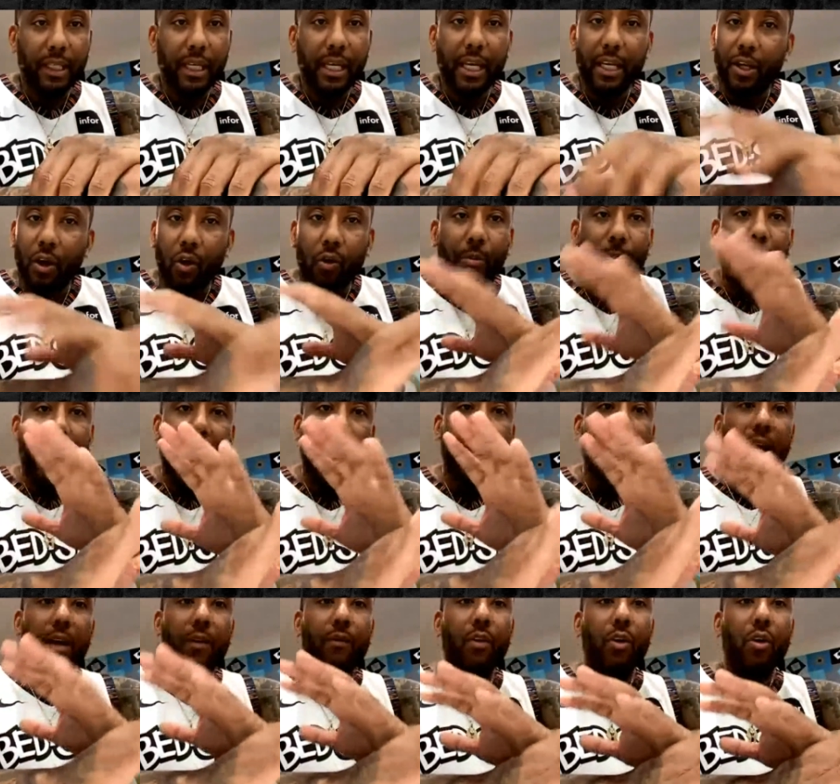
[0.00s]
It don't
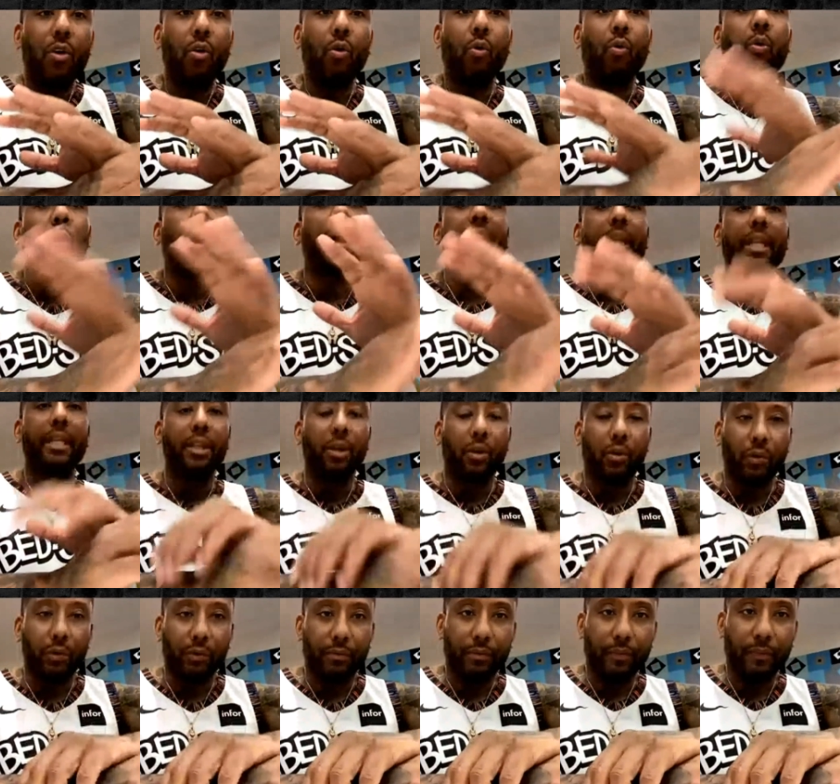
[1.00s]
matter what he
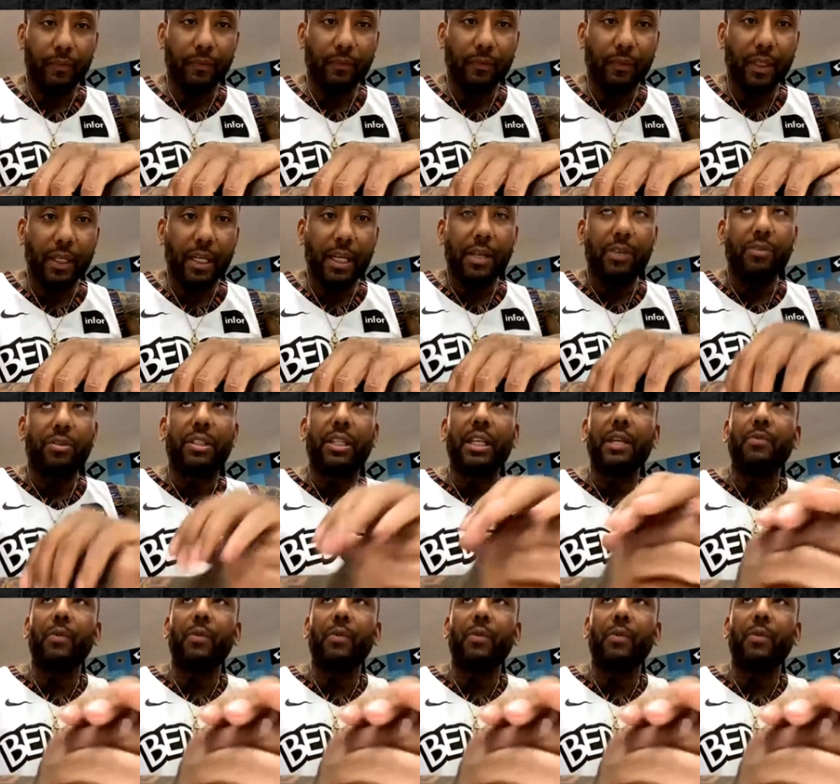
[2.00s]
do. You see,